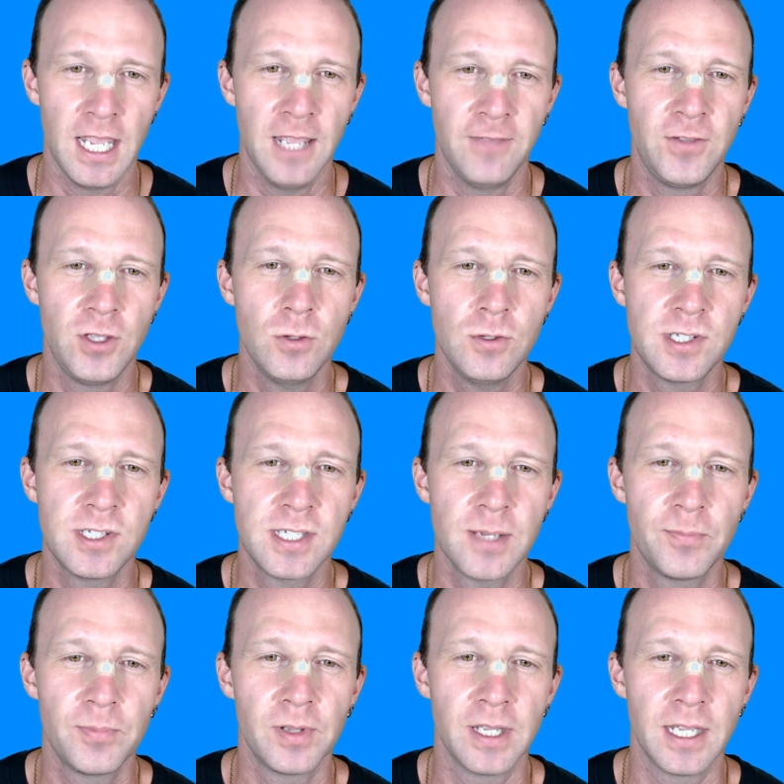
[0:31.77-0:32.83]
If you
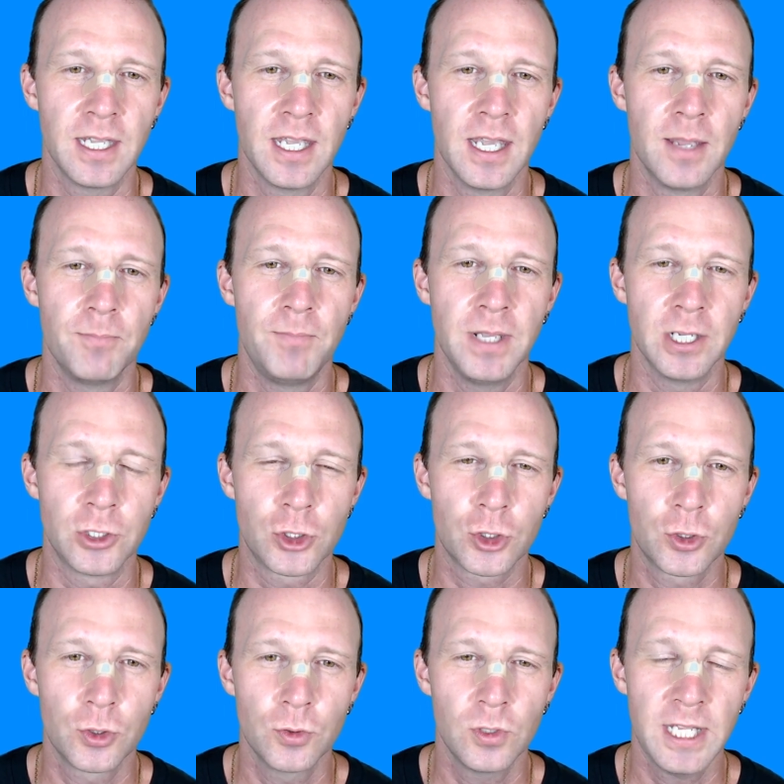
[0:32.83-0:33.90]
simply be a
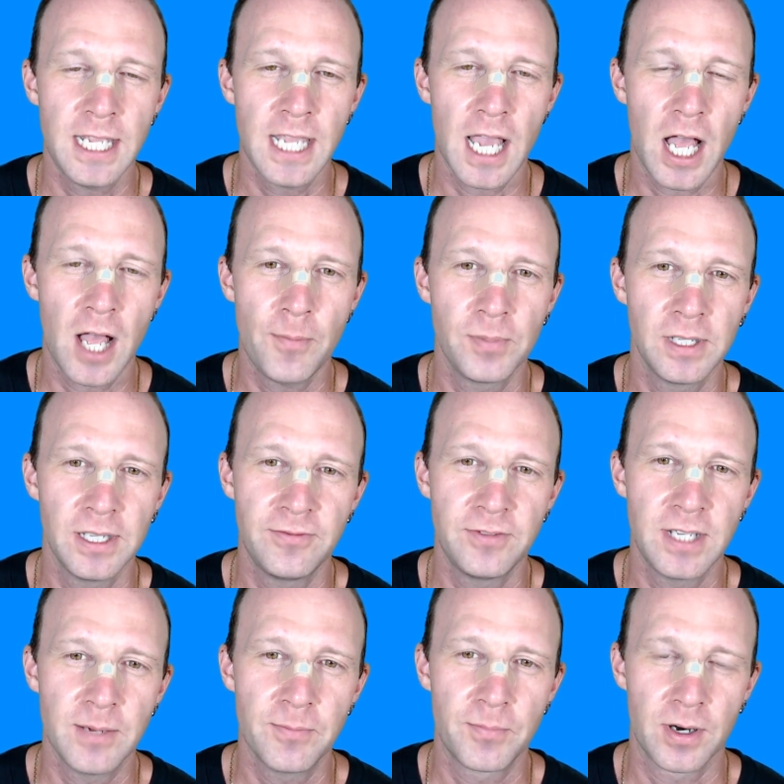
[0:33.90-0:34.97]
truly
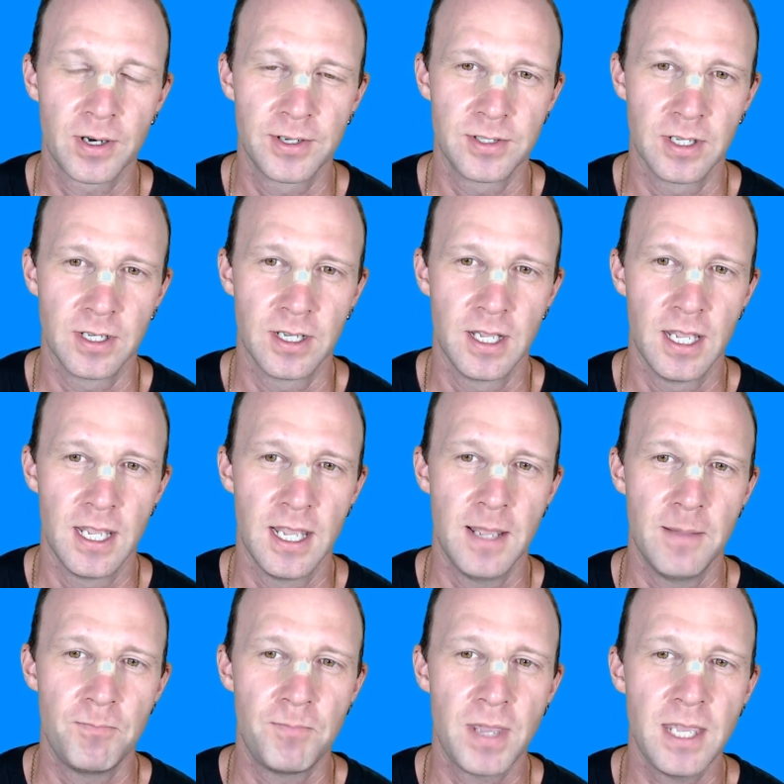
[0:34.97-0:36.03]
uplifting person,
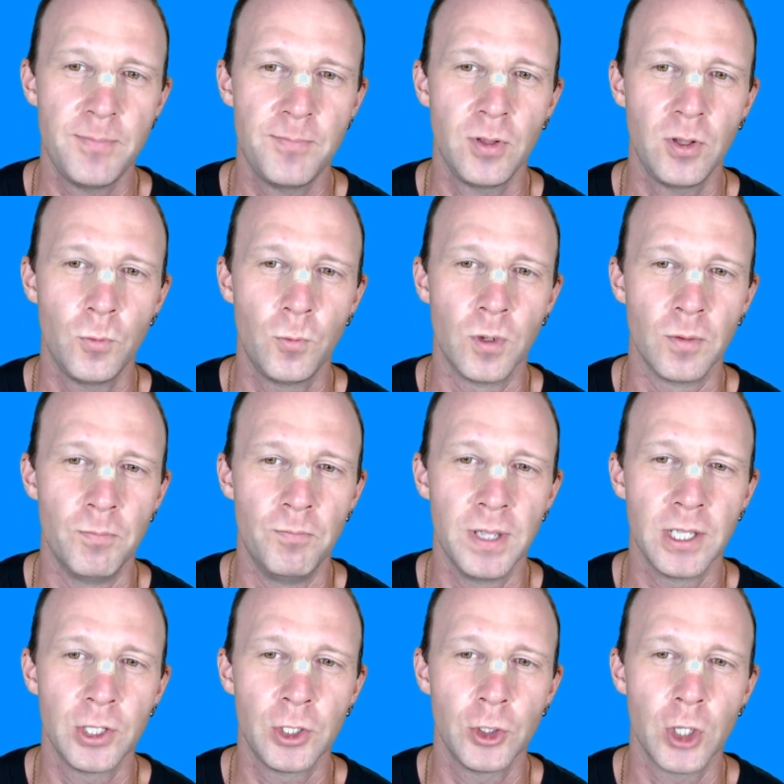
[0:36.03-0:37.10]
people will
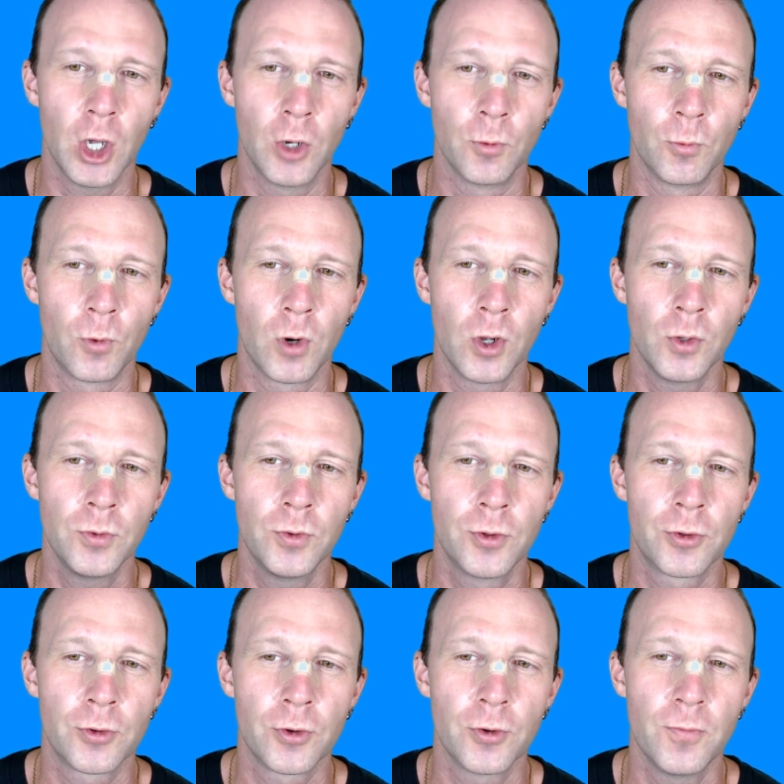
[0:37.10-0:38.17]
build a road
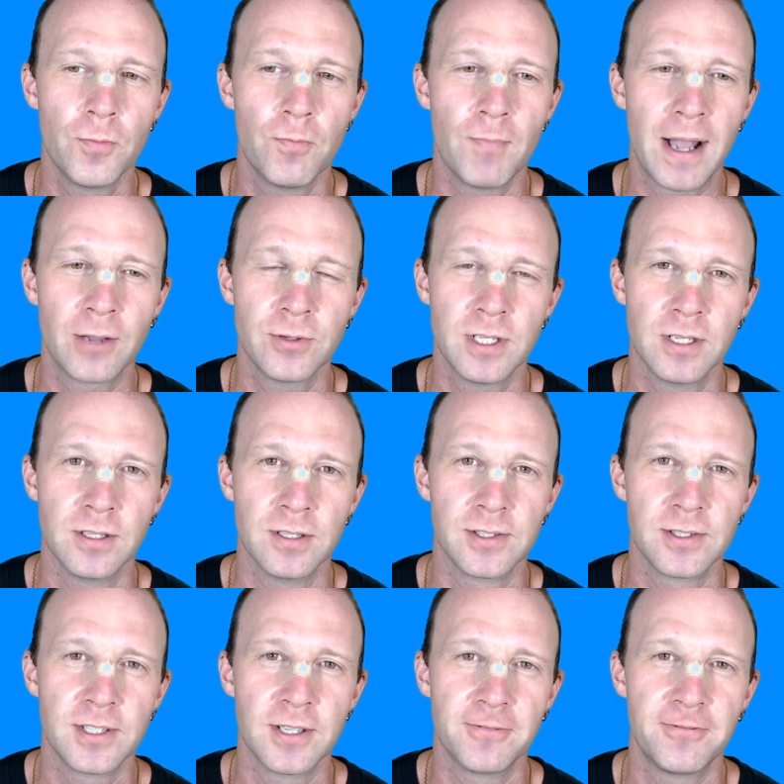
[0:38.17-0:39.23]
through
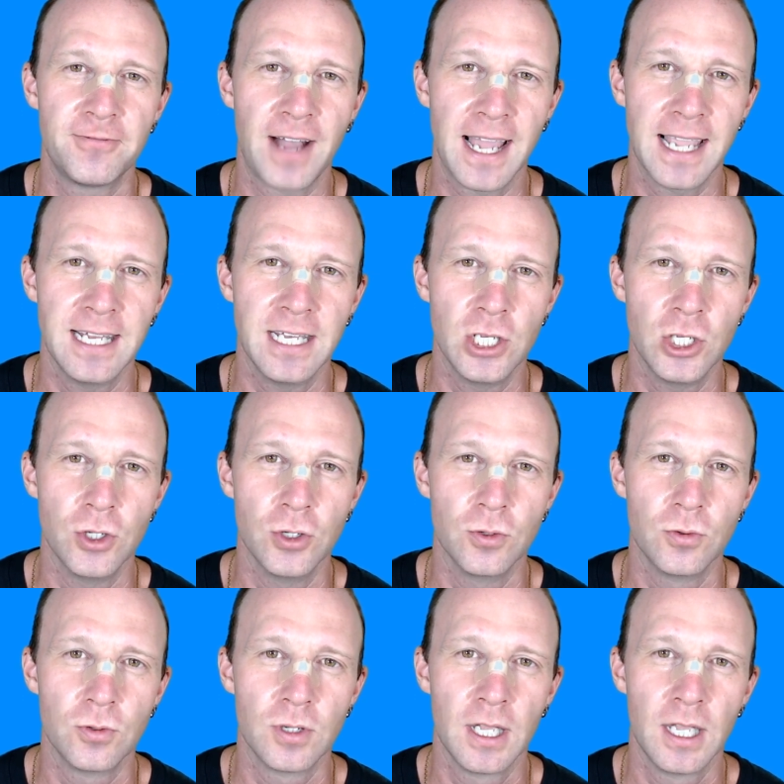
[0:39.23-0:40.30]
mountains to find you.
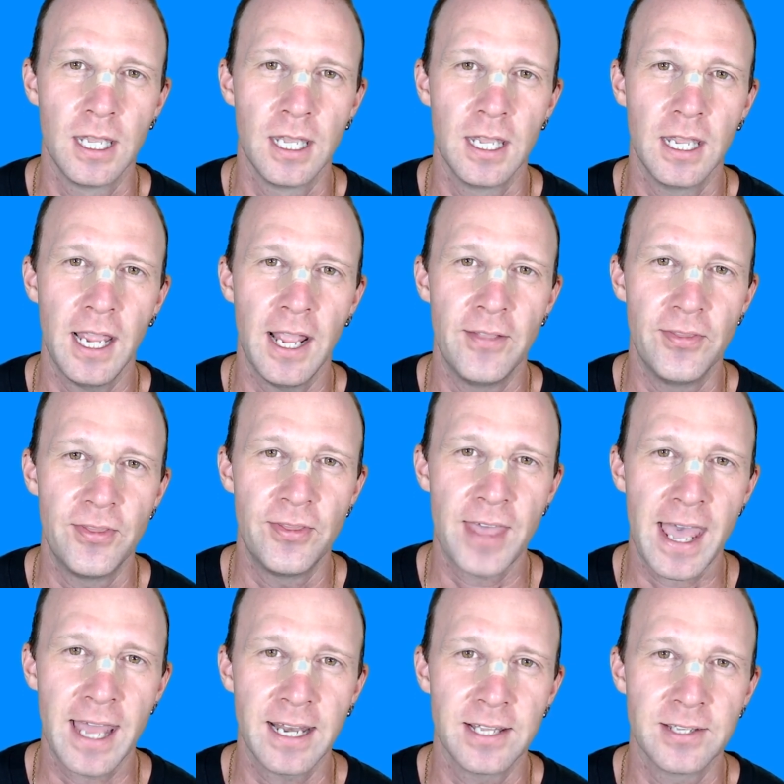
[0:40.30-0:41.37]
And
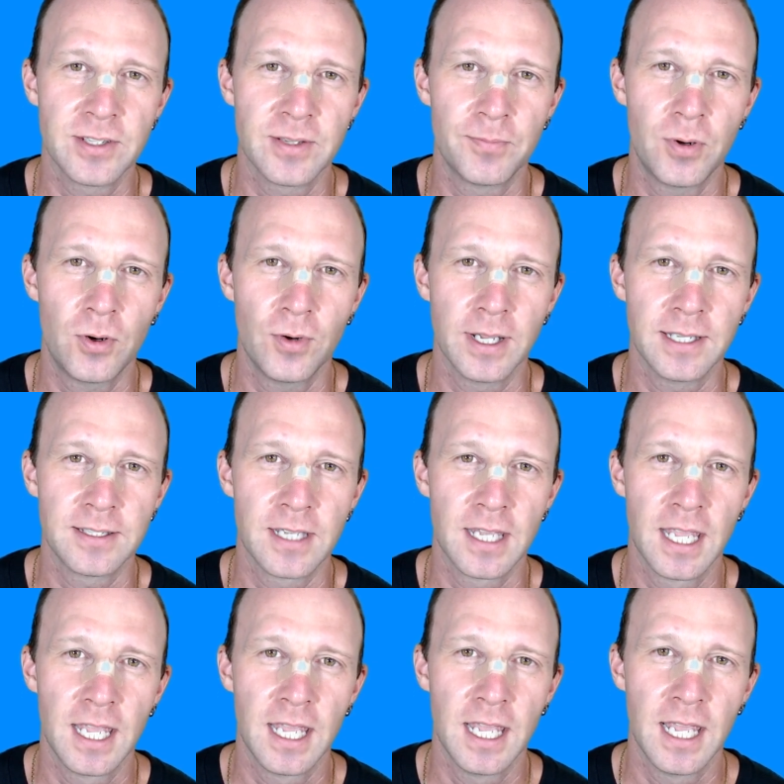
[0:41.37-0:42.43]
that is the point.
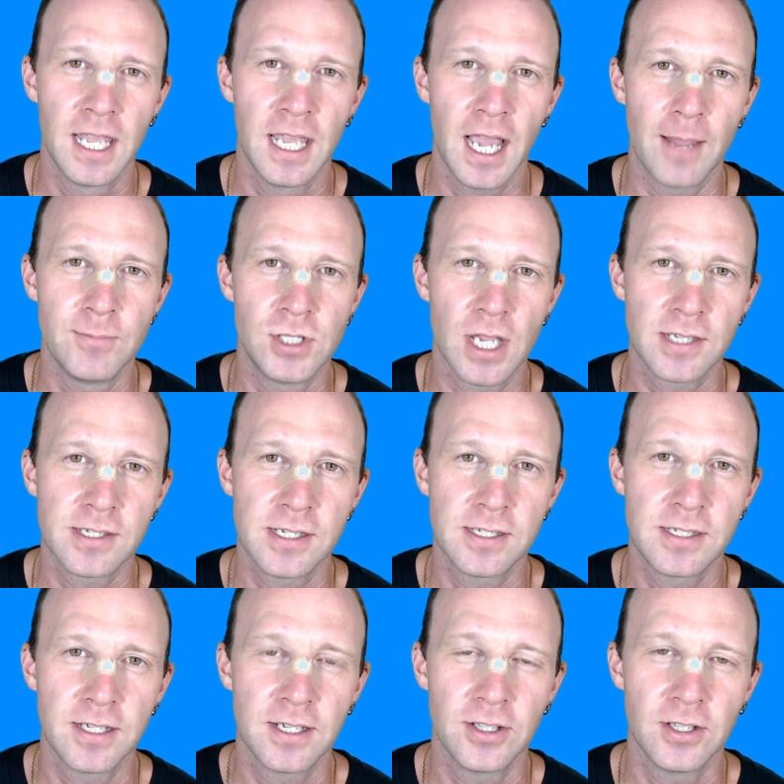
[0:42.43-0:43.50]
I'm Jesse
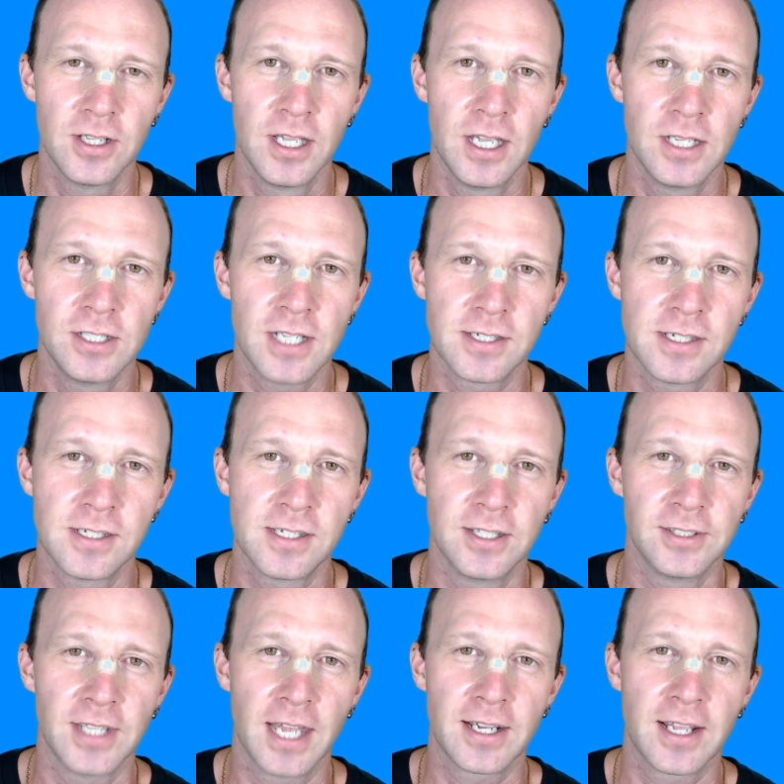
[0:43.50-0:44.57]
Steele,
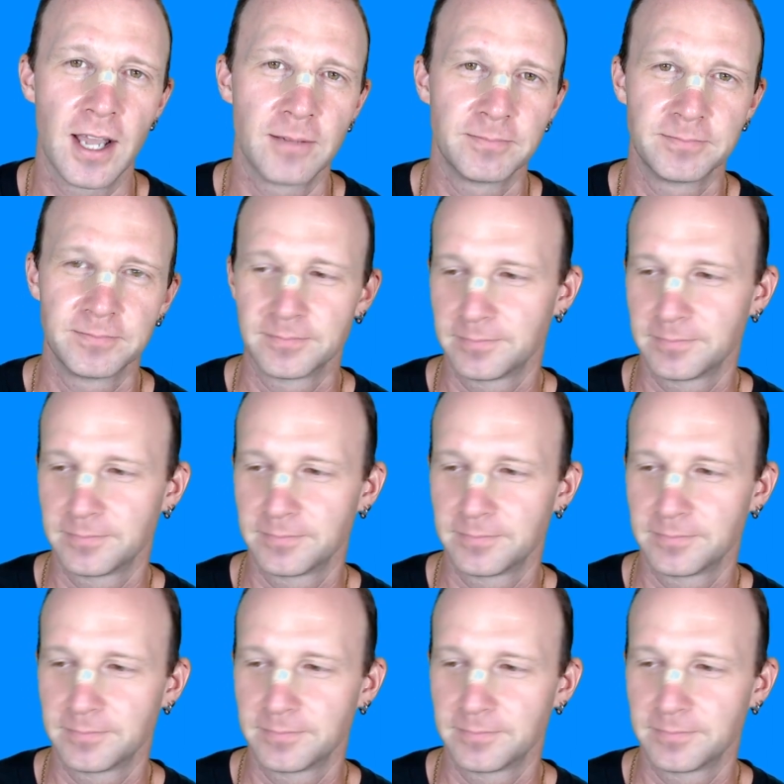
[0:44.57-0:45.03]
jessesteele.com.